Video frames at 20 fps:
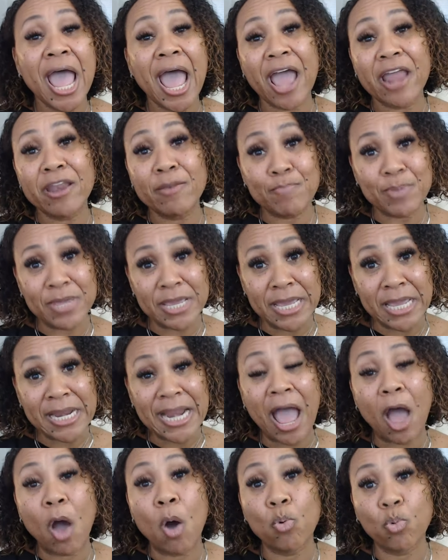And being
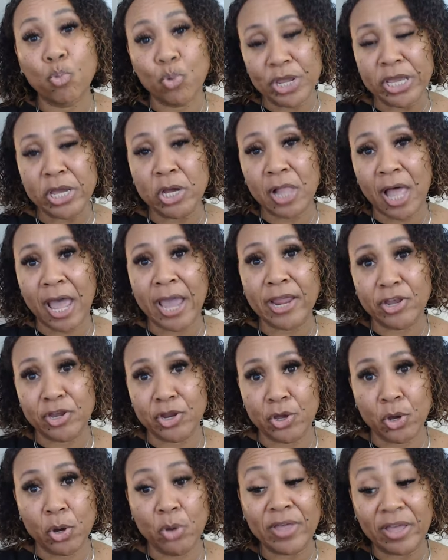how real I
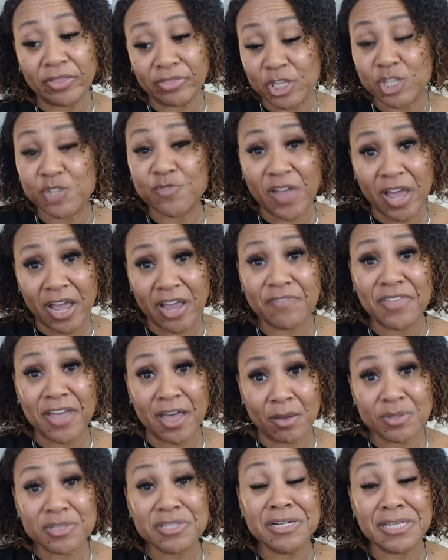know that these five
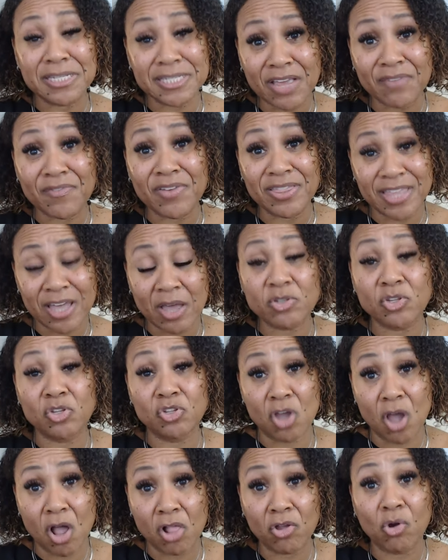thousand to seven thousand
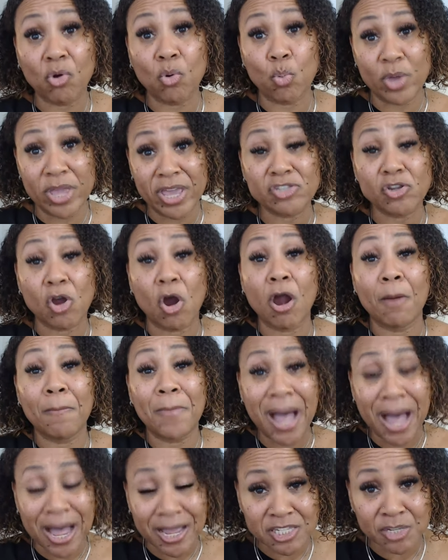dollars weeks are
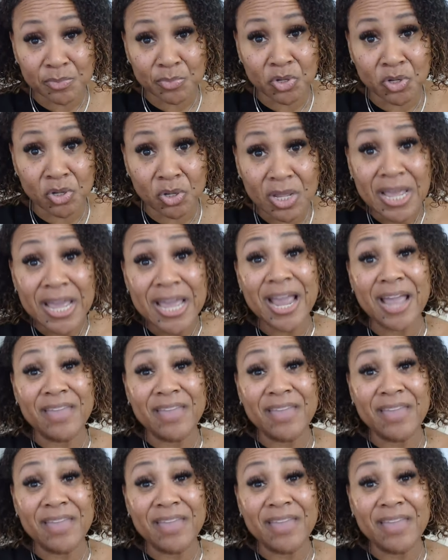possible,